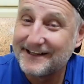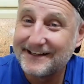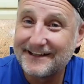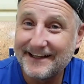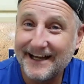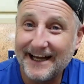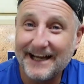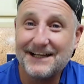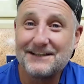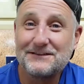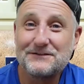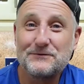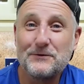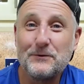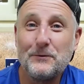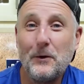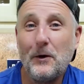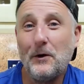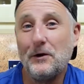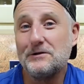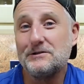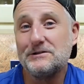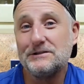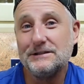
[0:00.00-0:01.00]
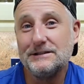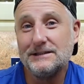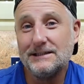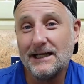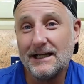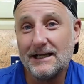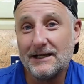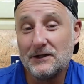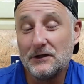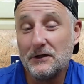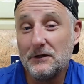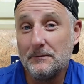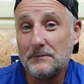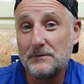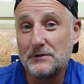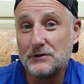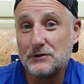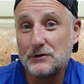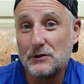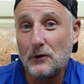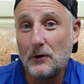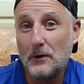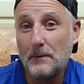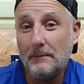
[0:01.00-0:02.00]
Thanks for watching, and I hope you
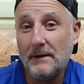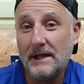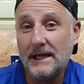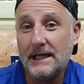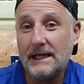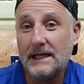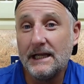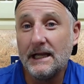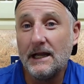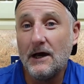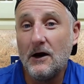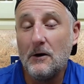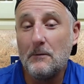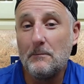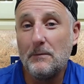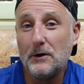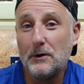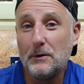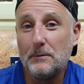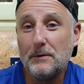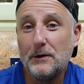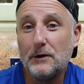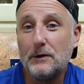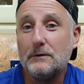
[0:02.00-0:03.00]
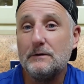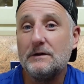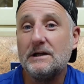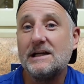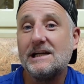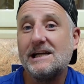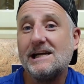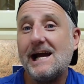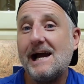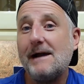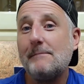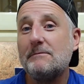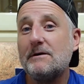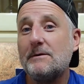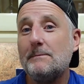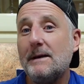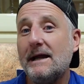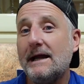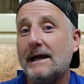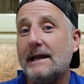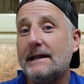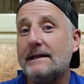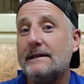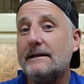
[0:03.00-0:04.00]
enjoy me and old Boo Boo, the
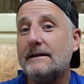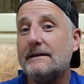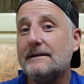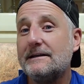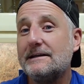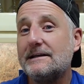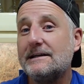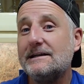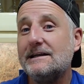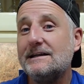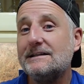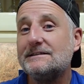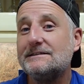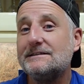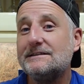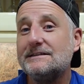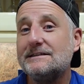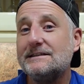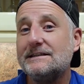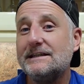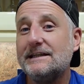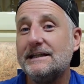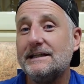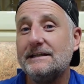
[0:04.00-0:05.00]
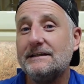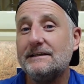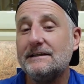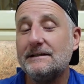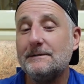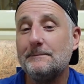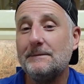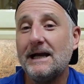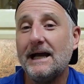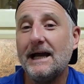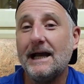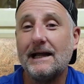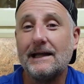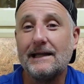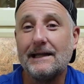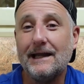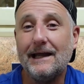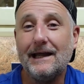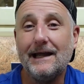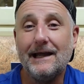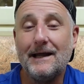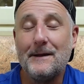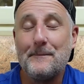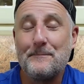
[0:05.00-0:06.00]
cameraman, the custard kid at the back
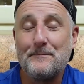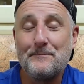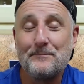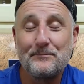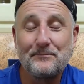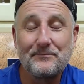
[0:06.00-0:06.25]
there,